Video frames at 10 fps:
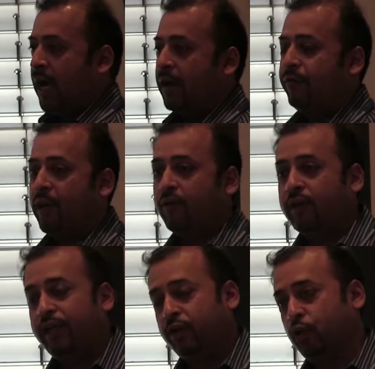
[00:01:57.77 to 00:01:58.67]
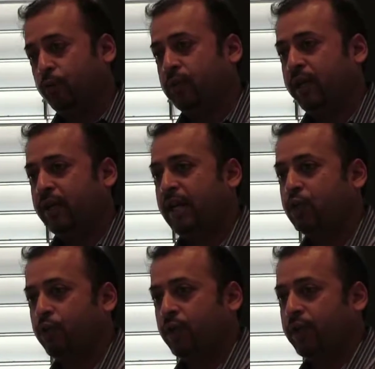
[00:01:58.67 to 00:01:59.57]
And we have clean rooms like
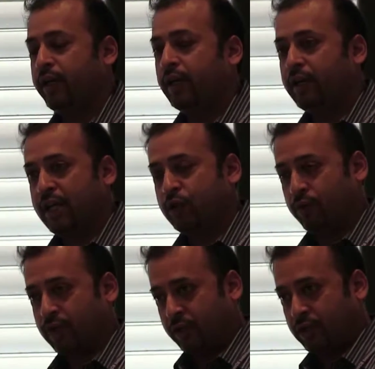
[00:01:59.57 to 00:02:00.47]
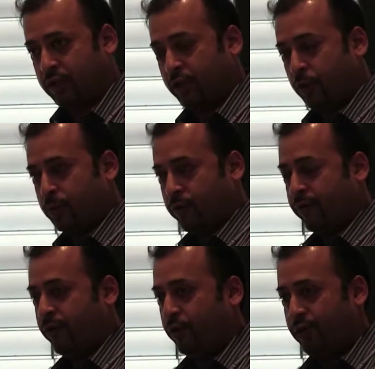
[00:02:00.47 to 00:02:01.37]
class 100 and class 1000 clean rooms where
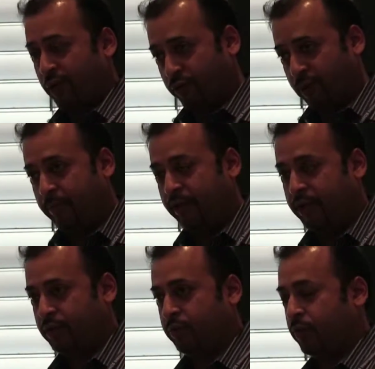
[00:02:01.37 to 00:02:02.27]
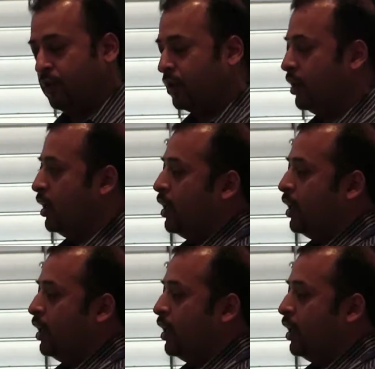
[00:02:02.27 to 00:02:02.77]
we do nanofabrication work,